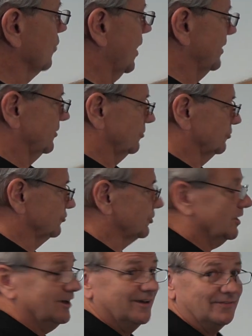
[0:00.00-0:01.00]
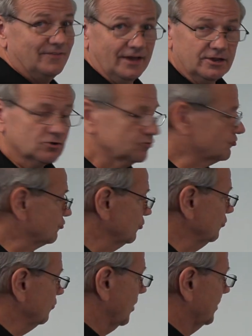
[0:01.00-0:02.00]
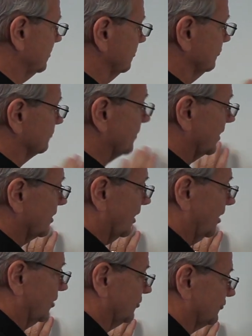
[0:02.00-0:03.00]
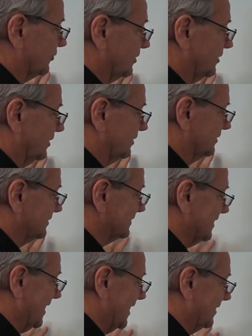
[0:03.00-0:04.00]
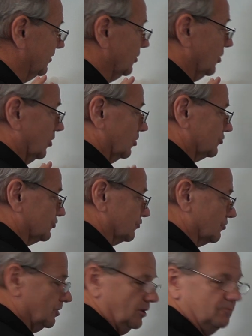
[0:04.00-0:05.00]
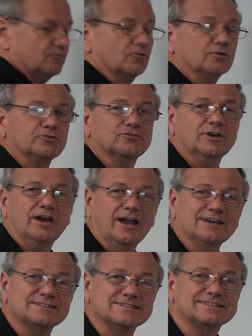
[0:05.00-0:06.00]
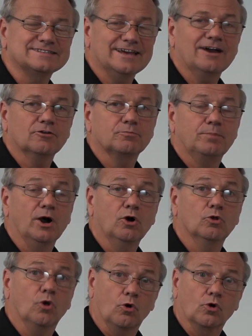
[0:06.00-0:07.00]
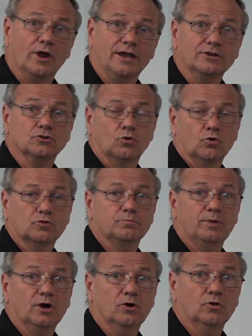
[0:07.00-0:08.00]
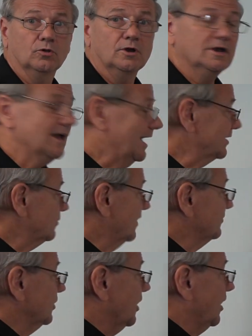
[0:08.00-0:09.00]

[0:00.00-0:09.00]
radials. They are true radials because the inside circumference has a south pole or a north pole, and you have the